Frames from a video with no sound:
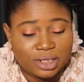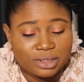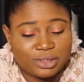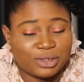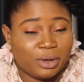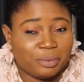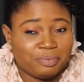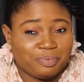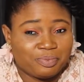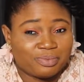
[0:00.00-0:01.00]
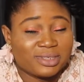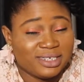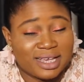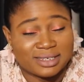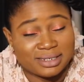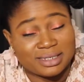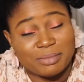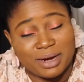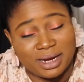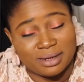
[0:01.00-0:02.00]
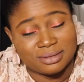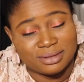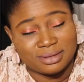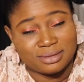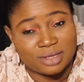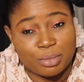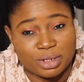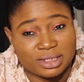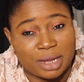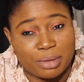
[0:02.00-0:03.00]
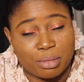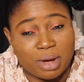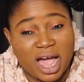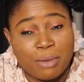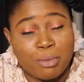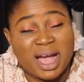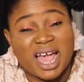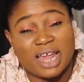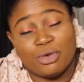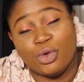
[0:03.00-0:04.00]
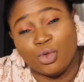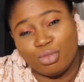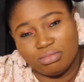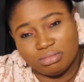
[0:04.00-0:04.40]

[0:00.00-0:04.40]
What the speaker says: So yes, I stammer a lot. I'm a stammer. Mankalulu.